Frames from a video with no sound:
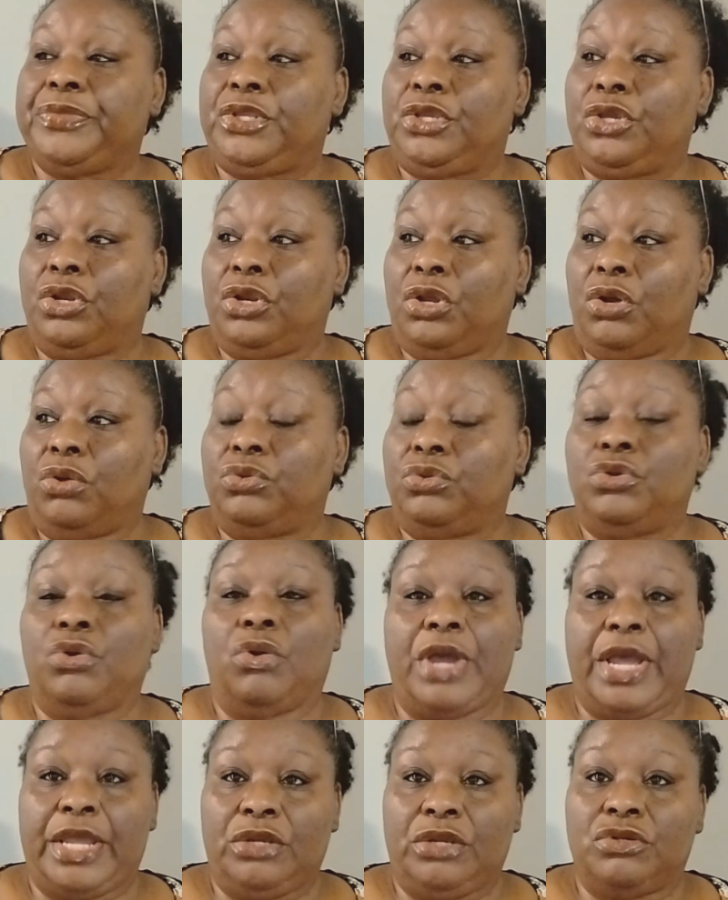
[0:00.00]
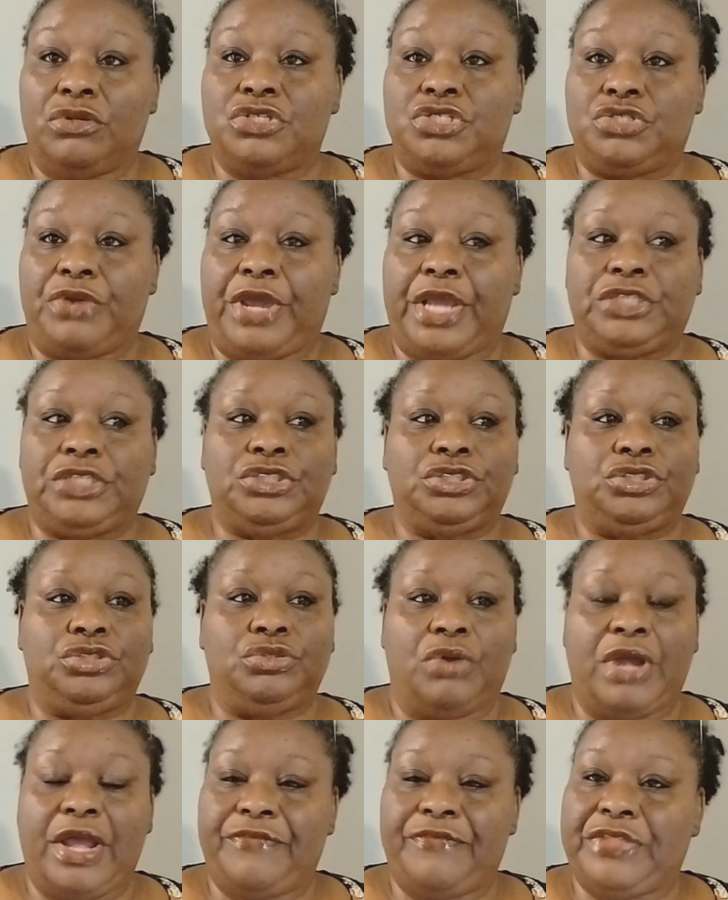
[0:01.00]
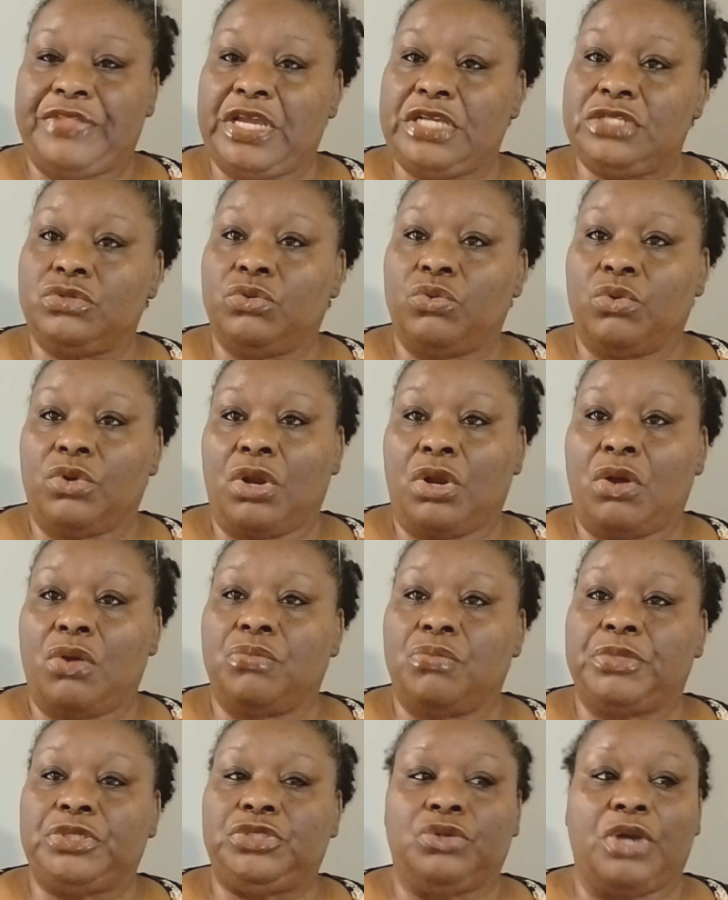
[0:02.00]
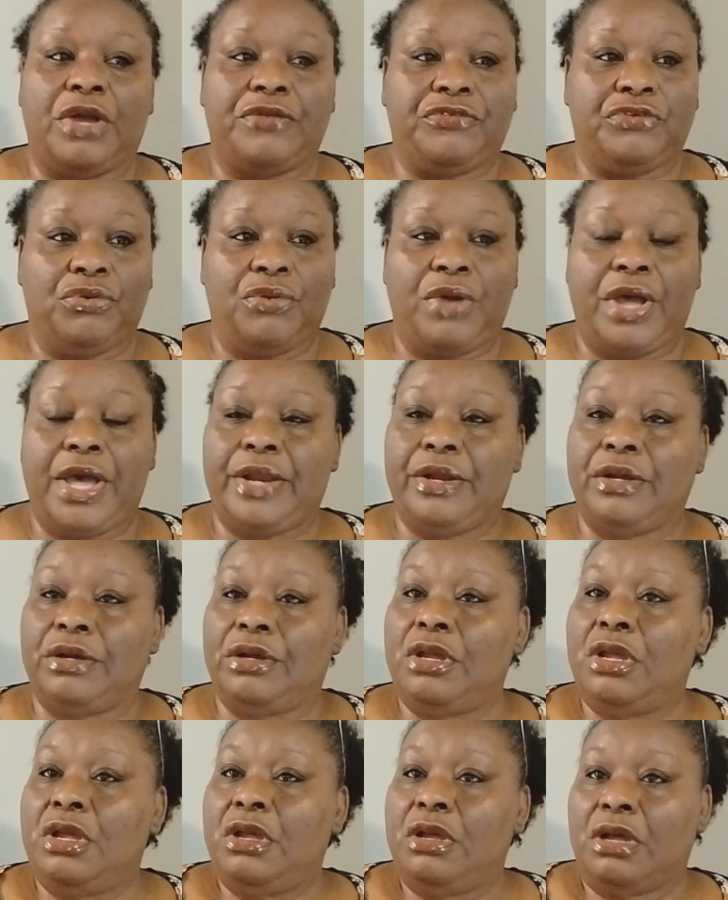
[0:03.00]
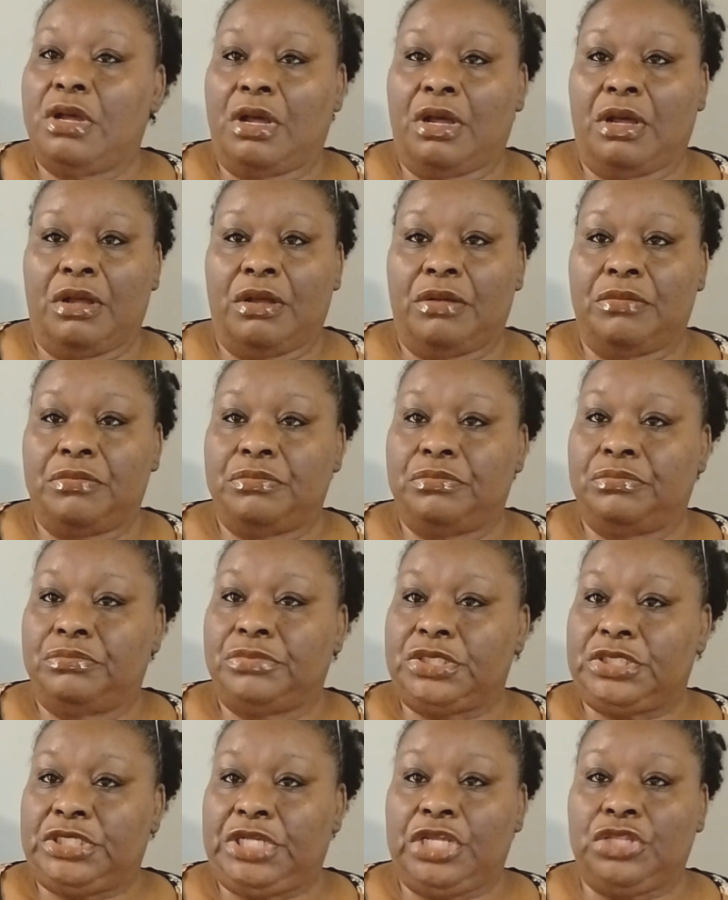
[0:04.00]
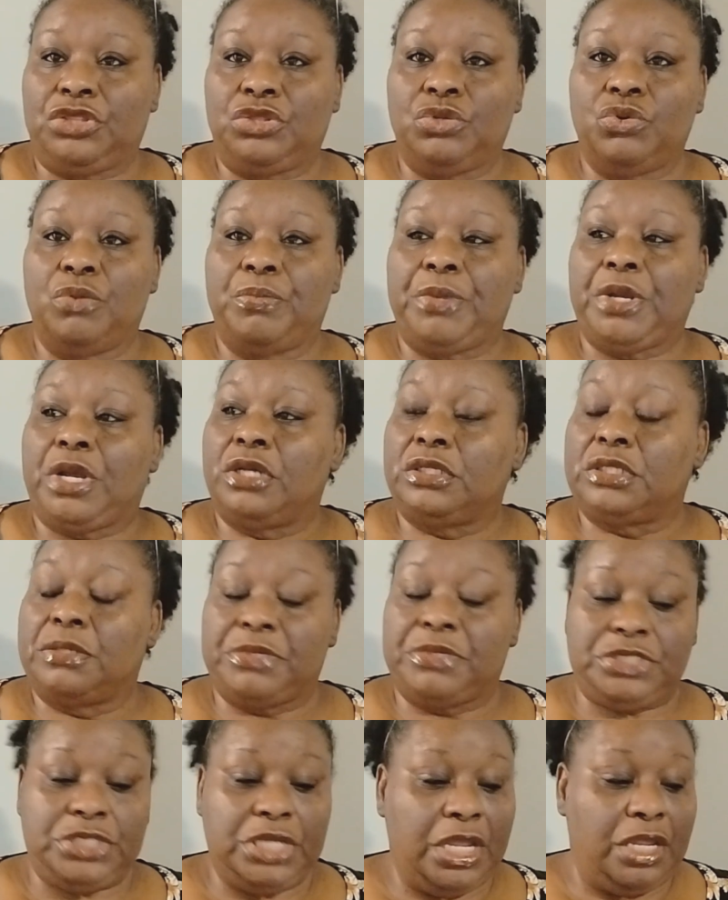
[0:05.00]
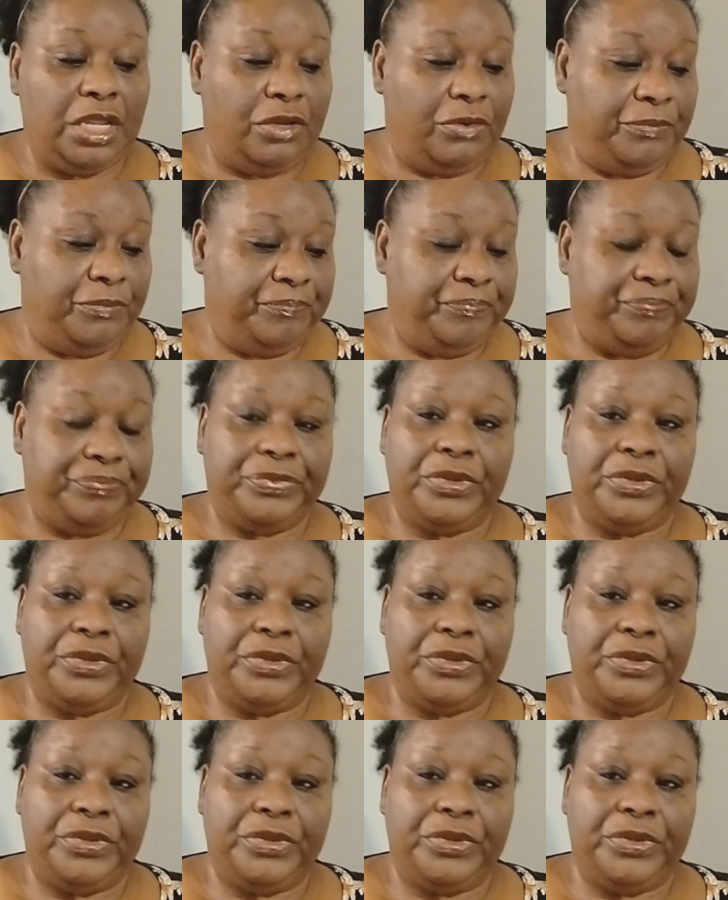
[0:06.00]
you're going to have your distractions, you're going to have things going on, but you're going to have to know how to just get through it because I'm going to tell you,